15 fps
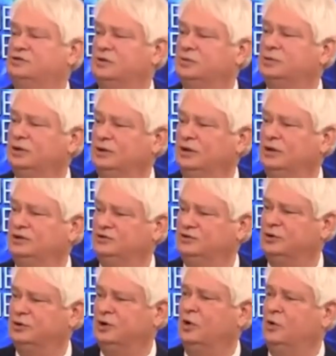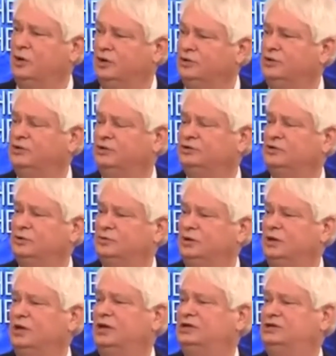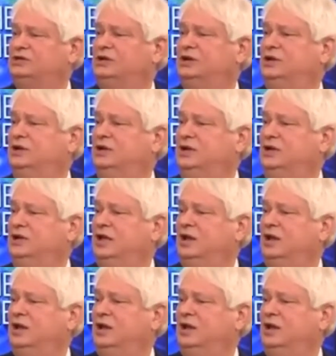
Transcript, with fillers: the going through the tribulation,